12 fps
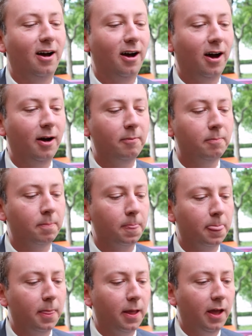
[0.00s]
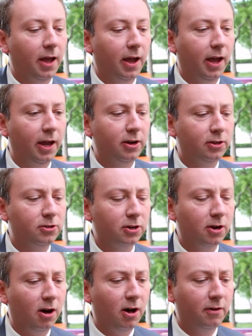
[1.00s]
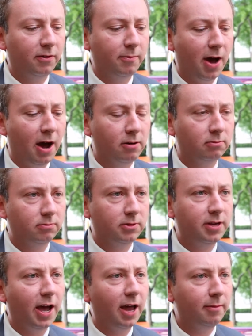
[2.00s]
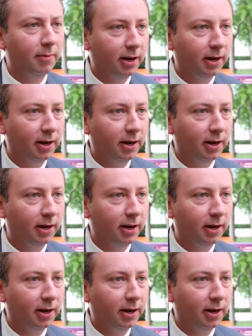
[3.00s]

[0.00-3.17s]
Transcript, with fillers: Um, and it took all of about 10